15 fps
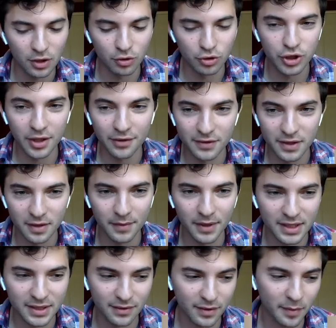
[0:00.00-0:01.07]
shifted
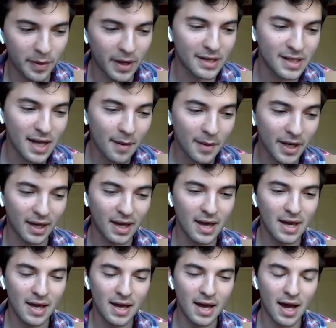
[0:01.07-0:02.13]
because of the pandemic.
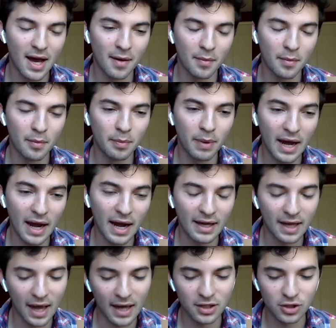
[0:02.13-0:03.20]
But
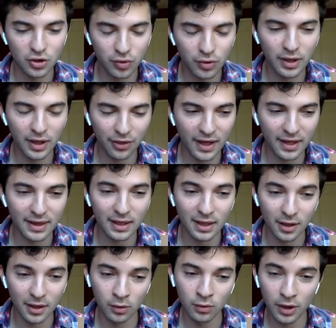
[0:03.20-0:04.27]
I truly think
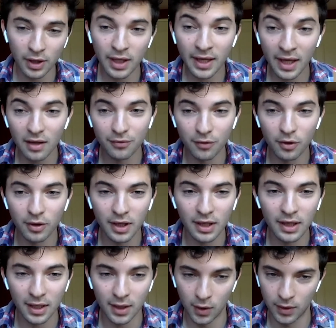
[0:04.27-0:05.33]
that you look at
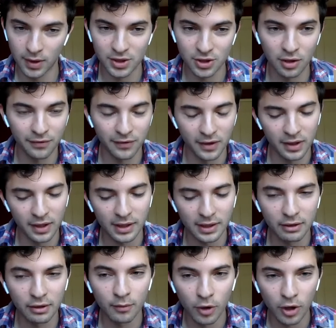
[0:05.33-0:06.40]
California and you can start feeling a
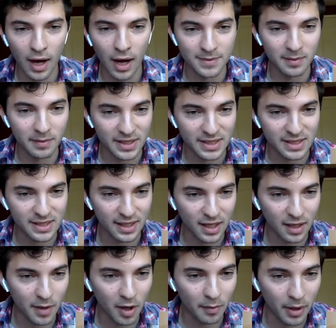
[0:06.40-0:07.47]
little more optimistic
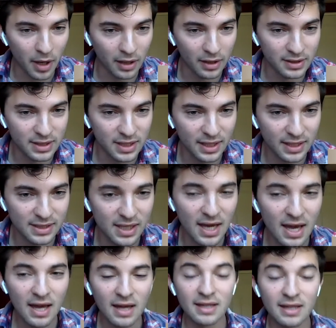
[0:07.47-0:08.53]
about politics.
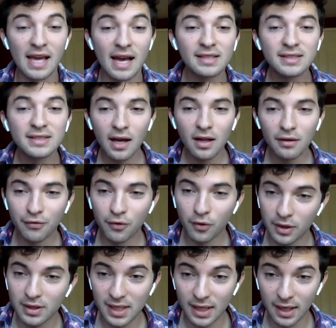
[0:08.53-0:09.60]
Yes,
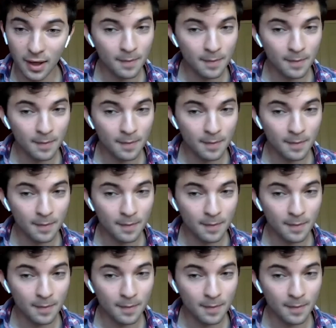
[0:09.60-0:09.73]
California is